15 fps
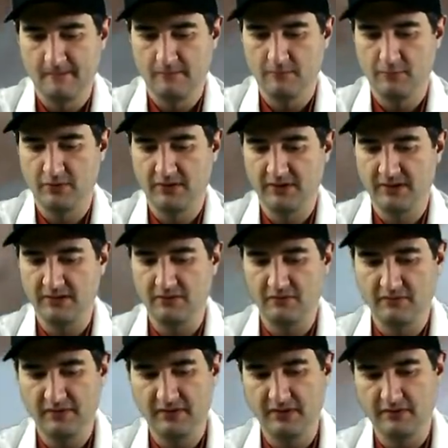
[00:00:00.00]
Bring that
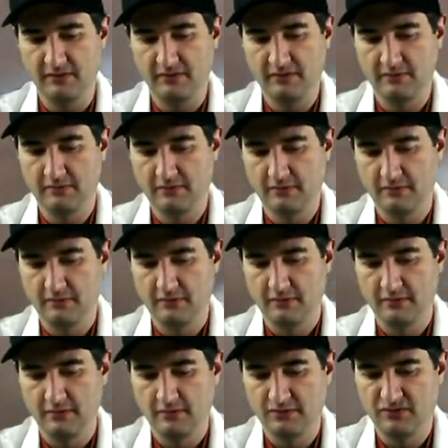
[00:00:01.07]
over here.
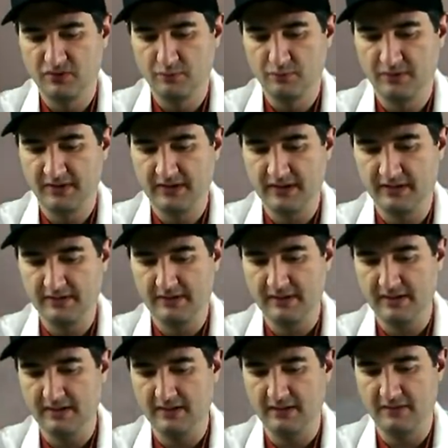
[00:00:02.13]
Duplicate
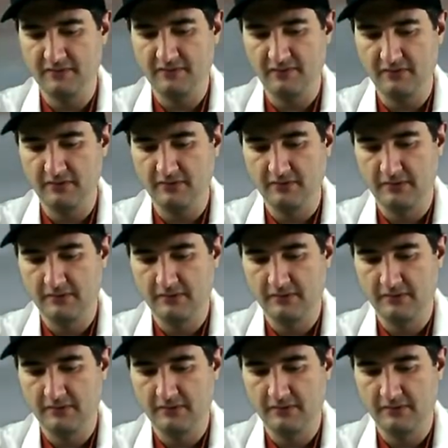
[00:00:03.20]
that effort.